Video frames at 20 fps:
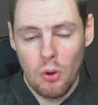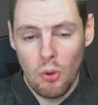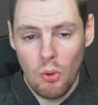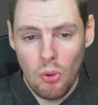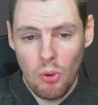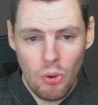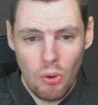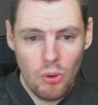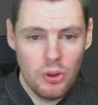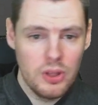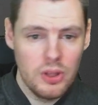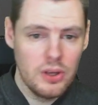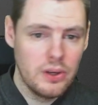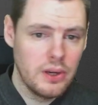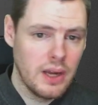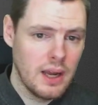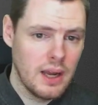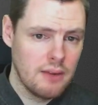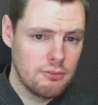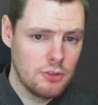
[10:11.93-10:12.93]
or you're
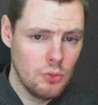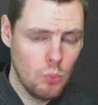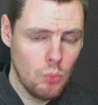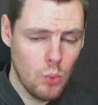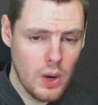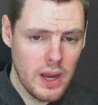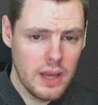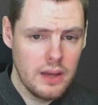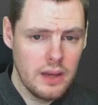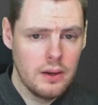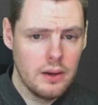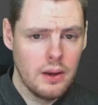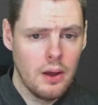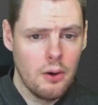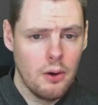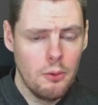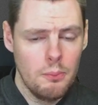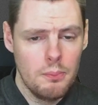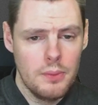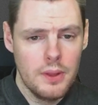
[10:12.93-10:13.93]
going to have to wait and
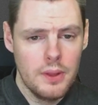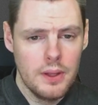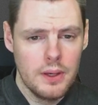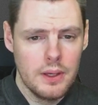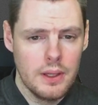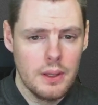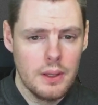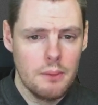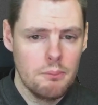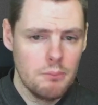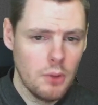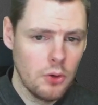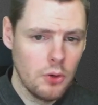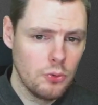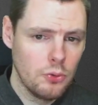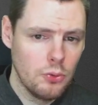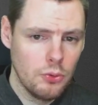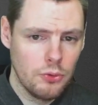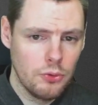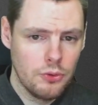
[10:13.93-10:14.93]
hope that mod
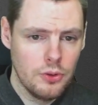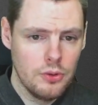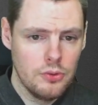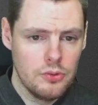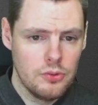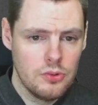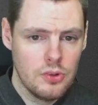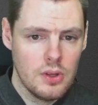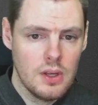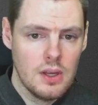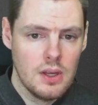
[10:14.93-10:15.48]
authors